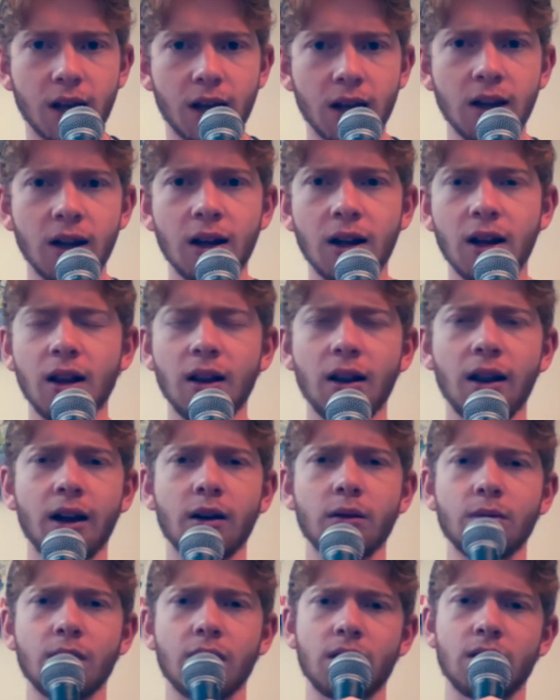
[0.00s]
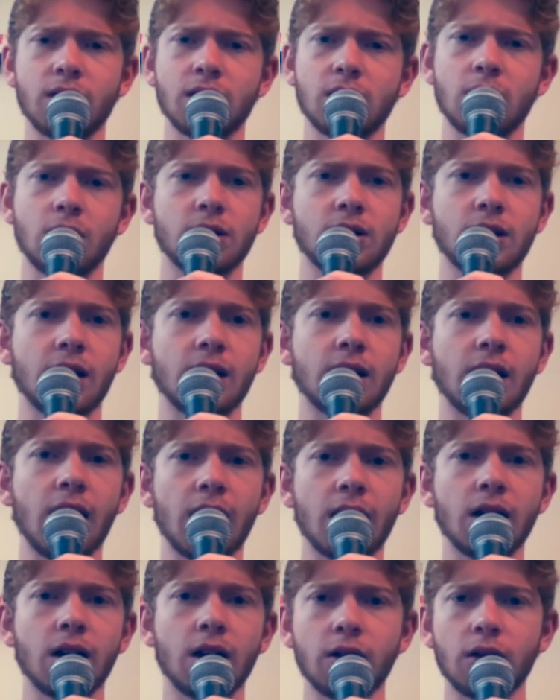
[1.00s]
like with songs like
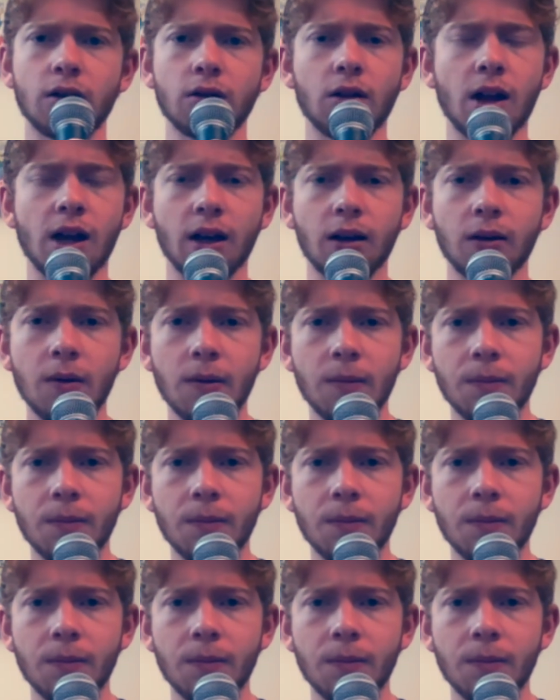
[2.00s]
Nana or like,